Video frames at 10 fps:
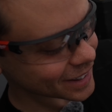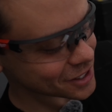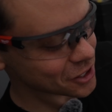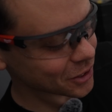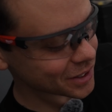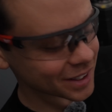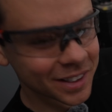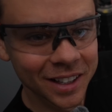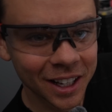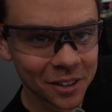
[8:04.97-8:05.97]
It shows the
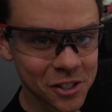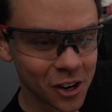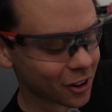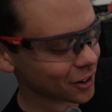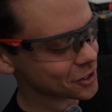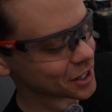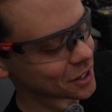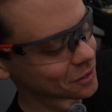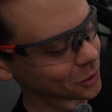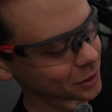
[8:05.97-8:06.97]
state of charge and
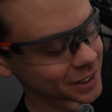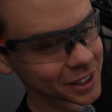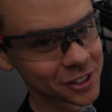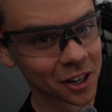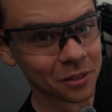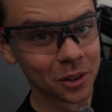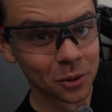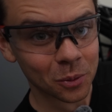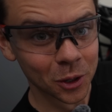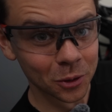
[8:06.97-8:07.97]
the voltage of the
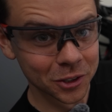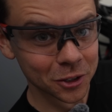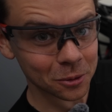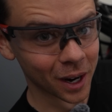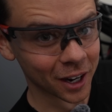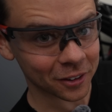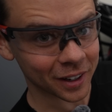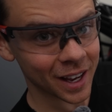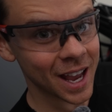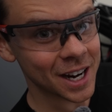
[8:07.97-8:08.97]
Ruixu
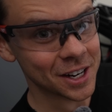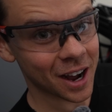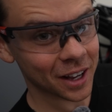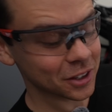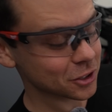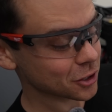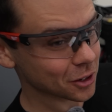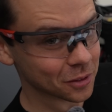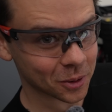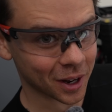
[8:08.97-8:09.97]
battery, not the
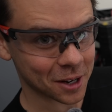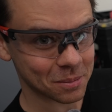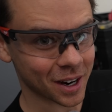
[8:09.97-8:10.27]
servo rack